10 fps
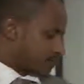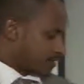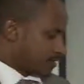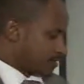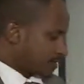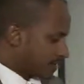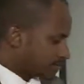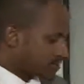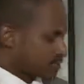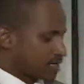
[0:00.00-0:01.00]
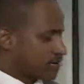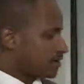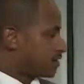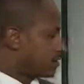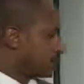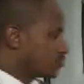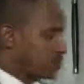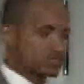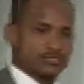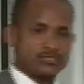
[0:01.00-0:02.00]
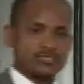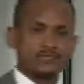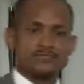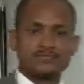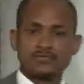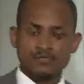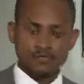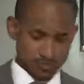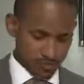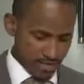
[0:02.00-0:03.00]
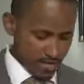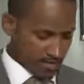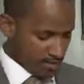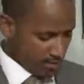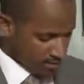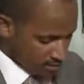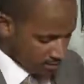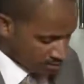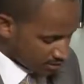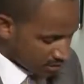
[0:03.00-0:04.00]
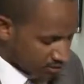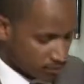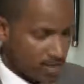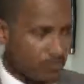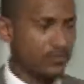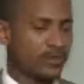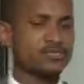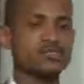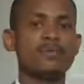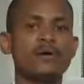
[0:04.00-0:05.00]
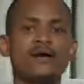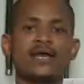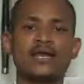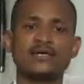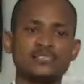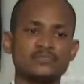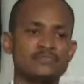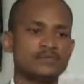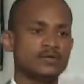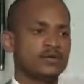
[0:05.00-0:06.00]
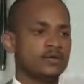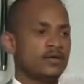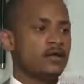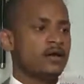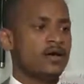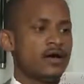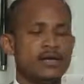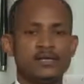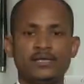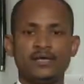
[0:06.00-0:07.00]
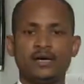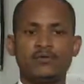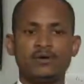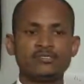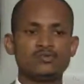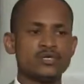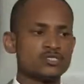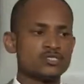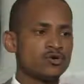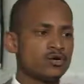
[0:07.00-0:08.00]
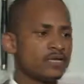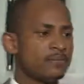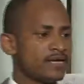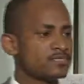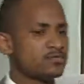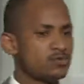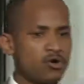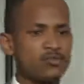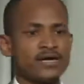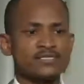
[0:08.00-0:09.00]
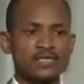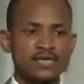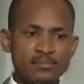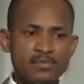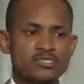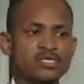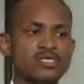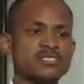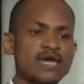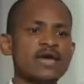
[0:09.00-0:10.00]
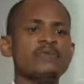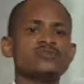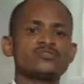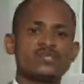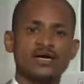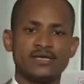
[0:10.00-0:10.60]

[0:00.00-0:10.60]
Class, these are our equations. Today, that is where we will stop our class. And I want to wish you all the best. Know that chemistry is chemistry.